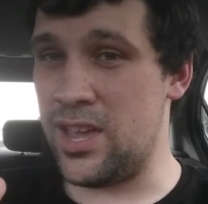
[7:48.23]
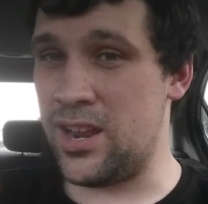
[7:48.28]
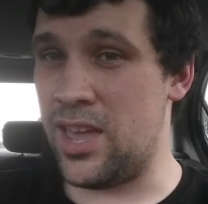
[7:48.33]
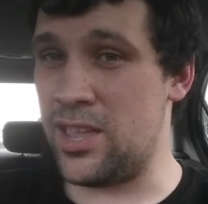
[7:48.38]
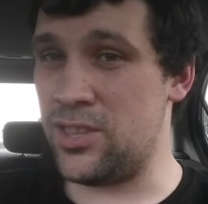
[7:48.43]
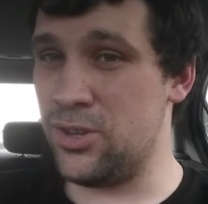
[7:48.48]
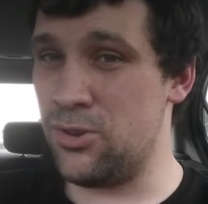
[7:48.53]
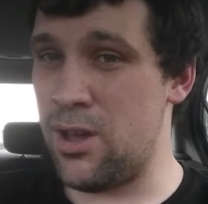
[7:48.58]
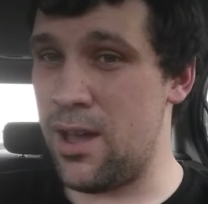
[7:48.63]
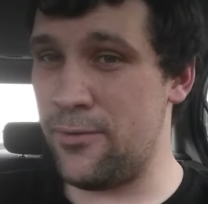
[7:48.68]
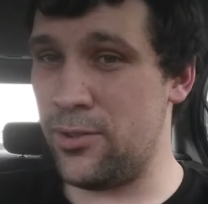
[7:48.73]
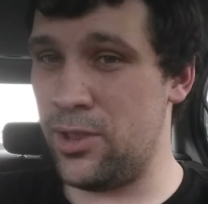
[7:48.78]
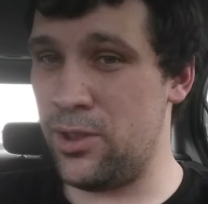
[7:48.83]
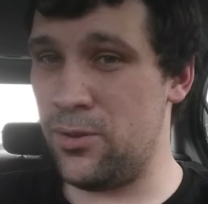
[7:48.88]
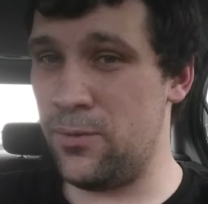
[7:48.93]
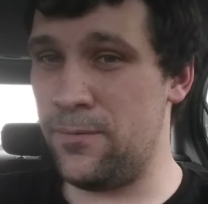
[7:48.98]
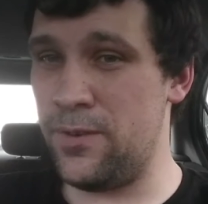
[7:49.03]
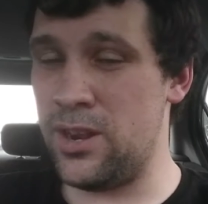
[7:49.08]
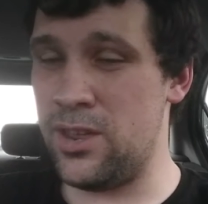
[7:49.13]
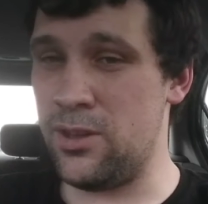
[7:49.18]
and I do have a
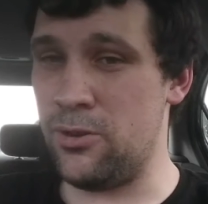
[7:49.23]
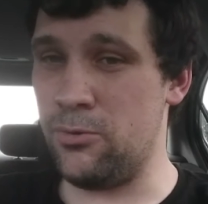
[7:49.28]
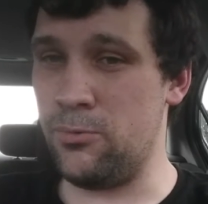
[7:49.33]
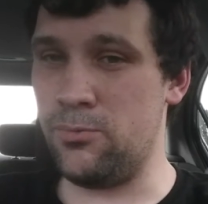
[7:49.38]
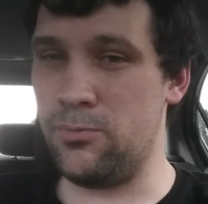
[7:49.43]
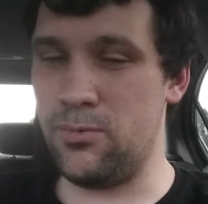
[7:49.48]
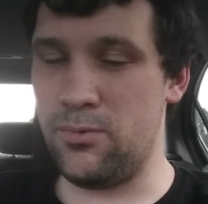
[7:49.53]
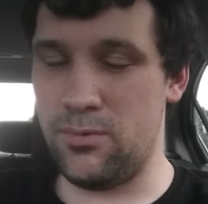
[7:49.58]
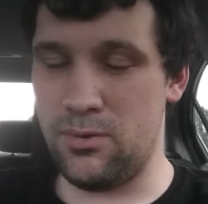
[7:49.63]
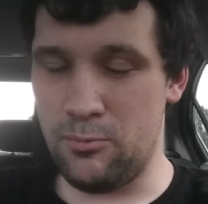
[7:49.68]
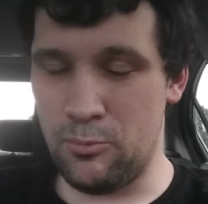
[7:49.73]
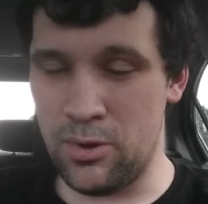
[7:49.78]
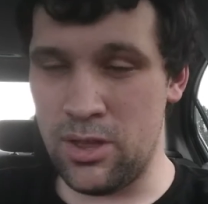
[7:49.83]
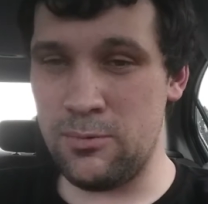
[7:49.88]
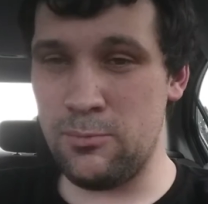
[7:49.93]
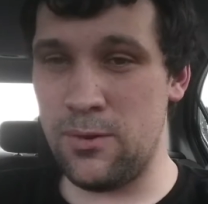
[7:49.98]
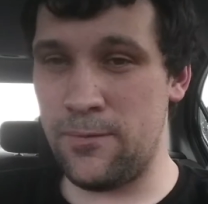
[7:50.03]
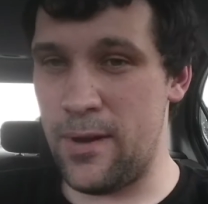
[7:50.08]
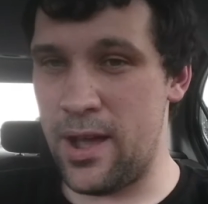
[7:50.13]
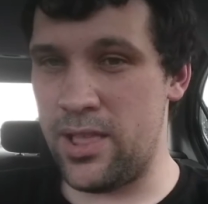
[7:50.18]
little video
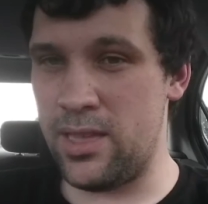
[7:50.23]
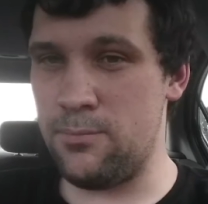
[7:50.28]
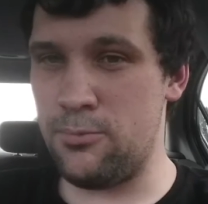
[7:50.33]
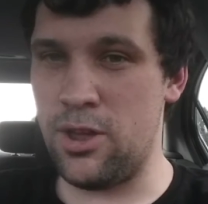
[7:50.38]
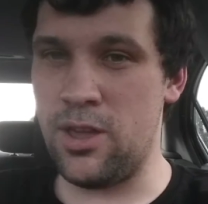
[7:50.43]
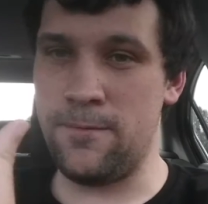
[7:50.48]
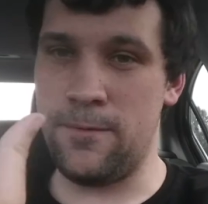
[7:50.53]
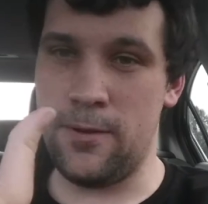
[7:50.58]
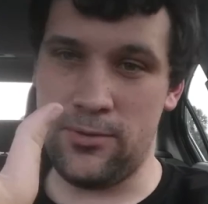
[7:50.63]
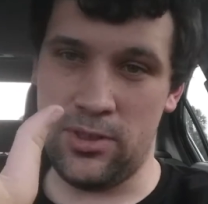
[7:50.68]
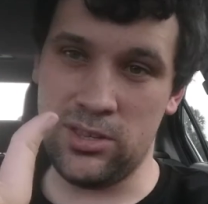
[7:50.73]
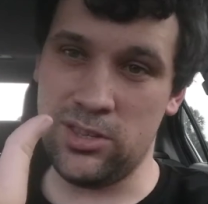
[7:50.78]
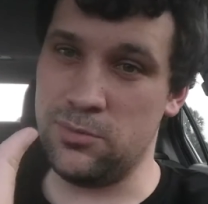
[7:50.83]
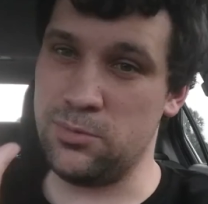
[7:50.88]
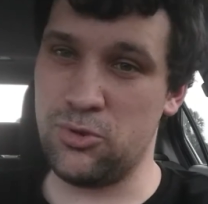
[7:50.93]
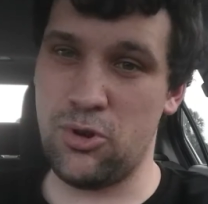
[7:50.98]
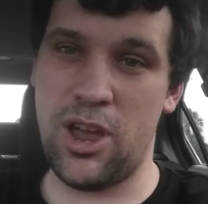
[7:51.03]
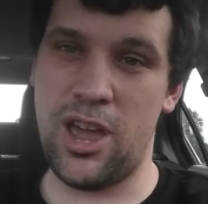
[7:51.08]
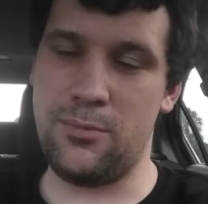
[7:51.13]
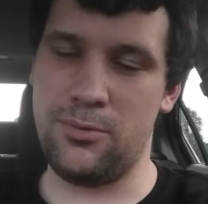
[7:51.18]
when we finally break 50
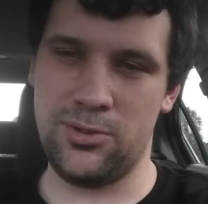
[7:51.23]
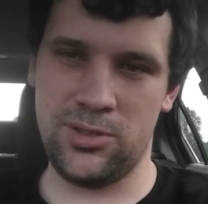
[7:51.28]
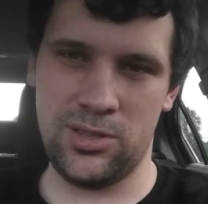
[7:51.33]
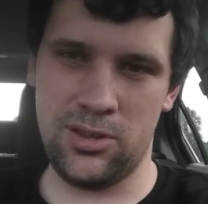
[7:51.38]
subscribers,